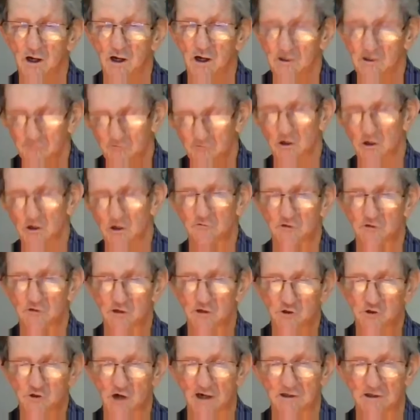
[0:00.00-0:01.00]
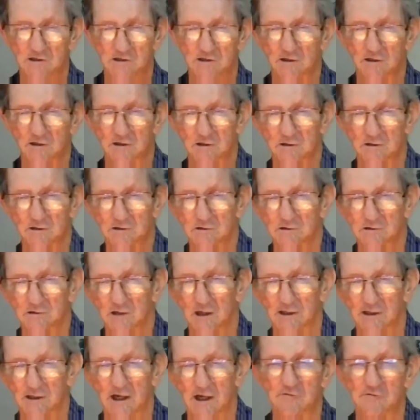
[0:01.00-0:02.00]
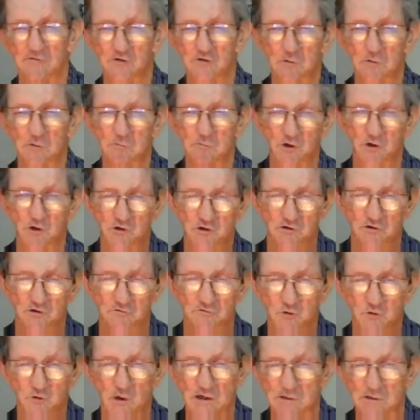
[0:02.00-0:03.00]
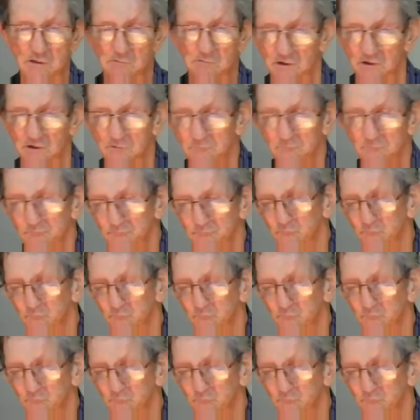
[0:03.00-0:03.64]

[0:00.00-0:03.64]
I flew over the tractor, I gave it a burst of 20 mil.